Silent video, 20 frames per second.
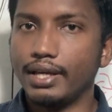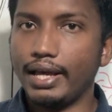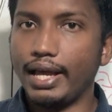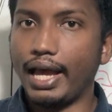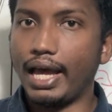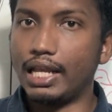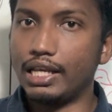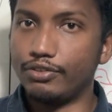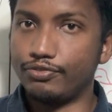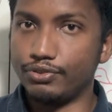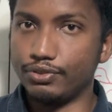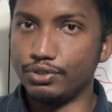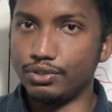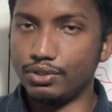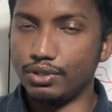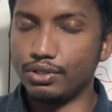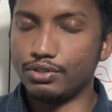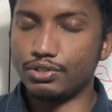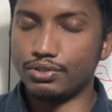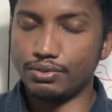And
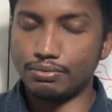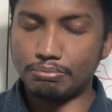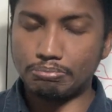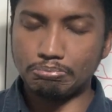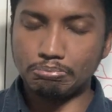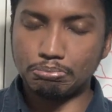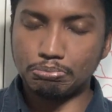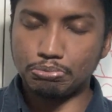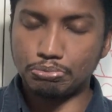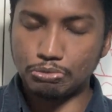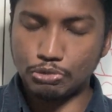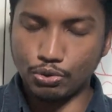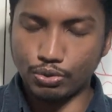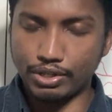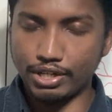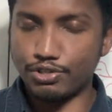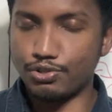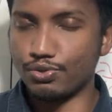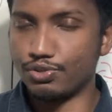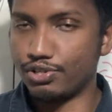so
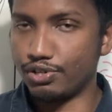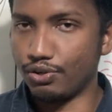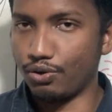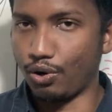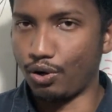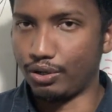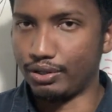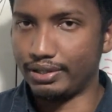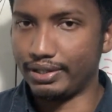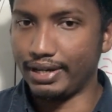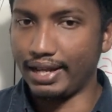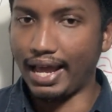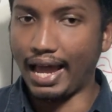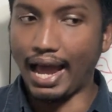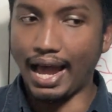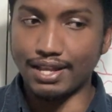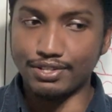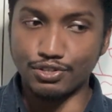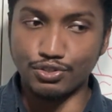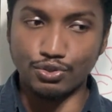testosterone
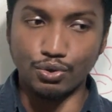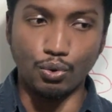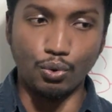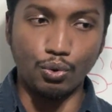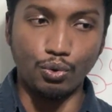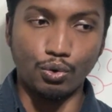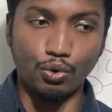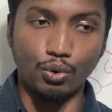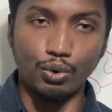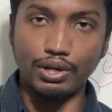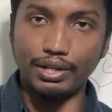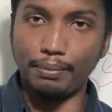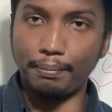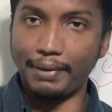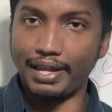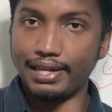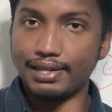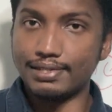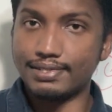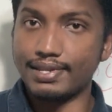has its own role in
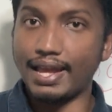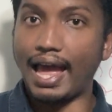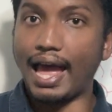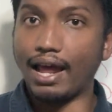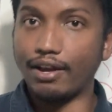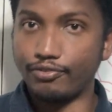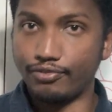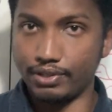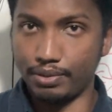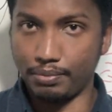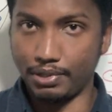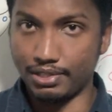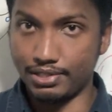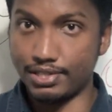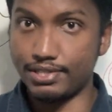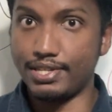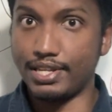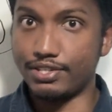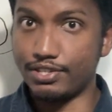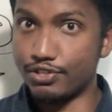males and females.
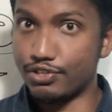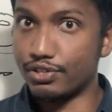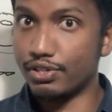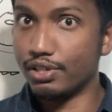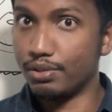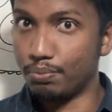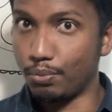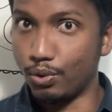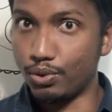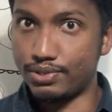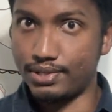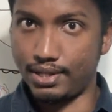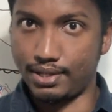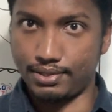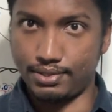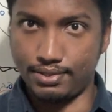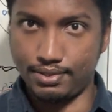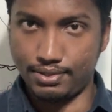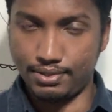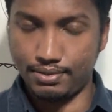It's essential in both
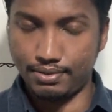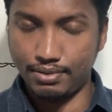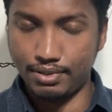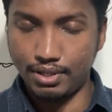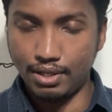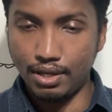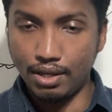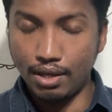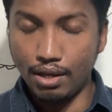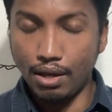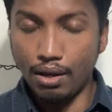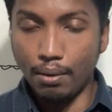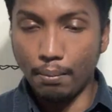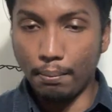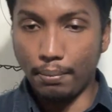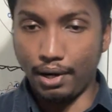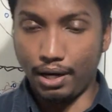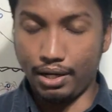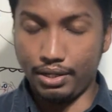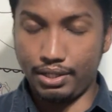sexes.
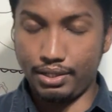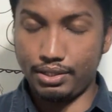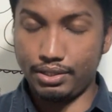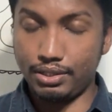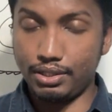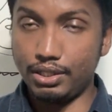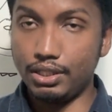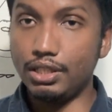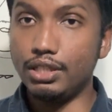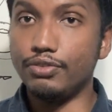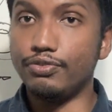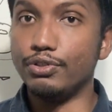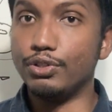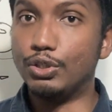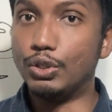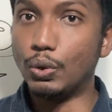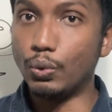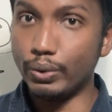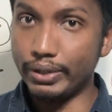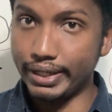But if you
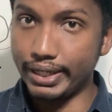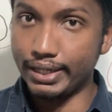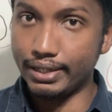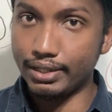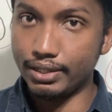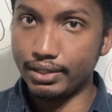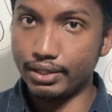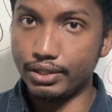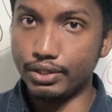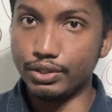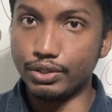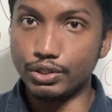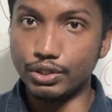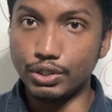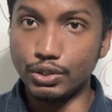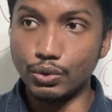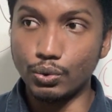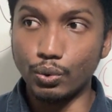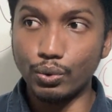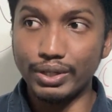don't need it,
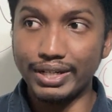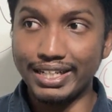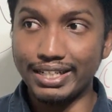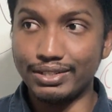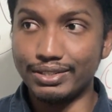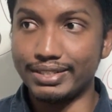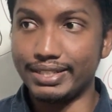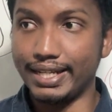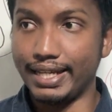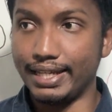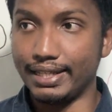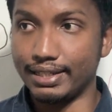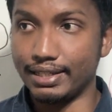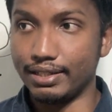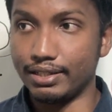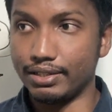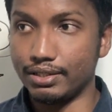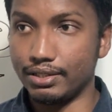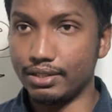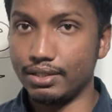you don't need to take
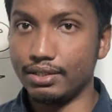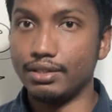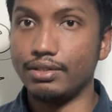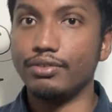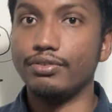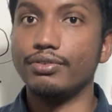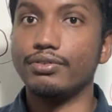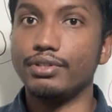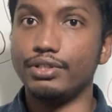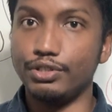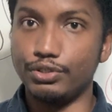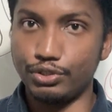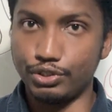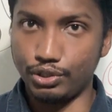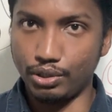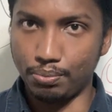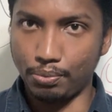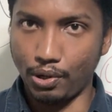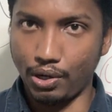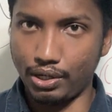it into your
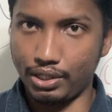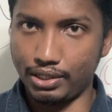body.